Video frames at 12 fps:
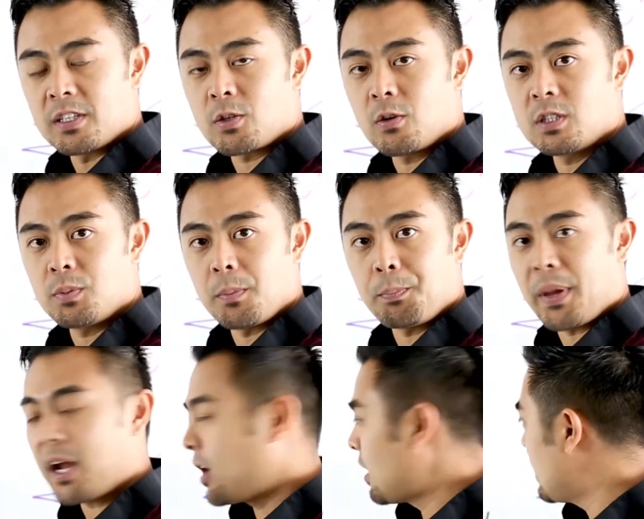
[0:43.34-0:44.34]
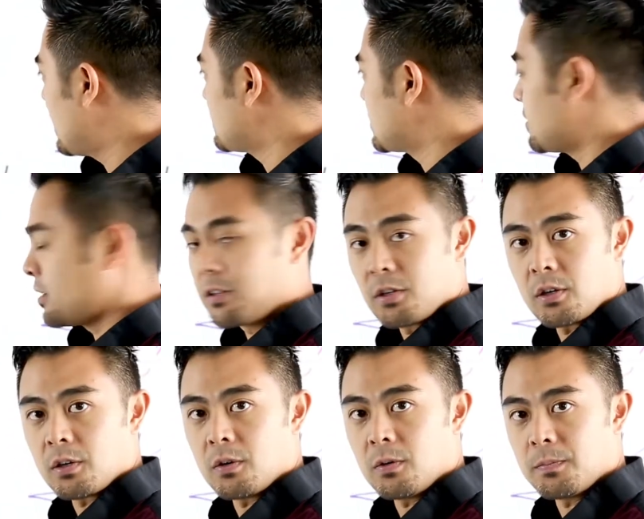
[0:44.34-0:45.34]
it's going to be parallel to the
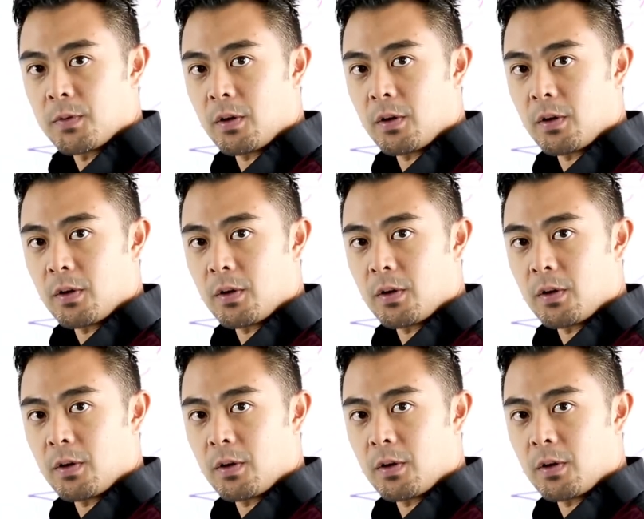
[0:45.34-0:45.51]
girdle,